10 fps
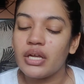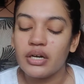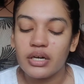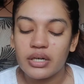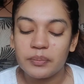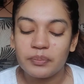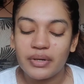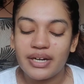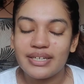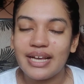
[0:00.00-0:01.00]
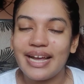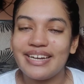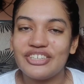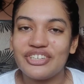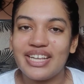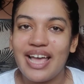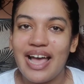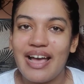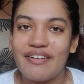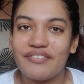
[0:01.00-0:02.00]
Uh, but I literally
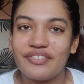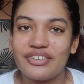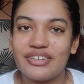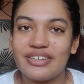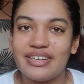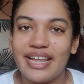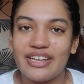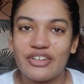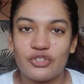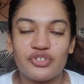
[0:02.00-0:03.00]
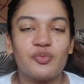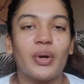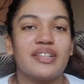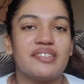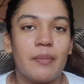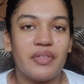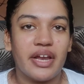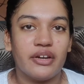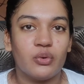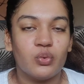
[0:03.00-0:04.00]
have like just one step that
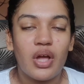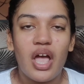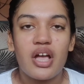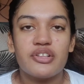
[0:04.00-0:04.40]
I do.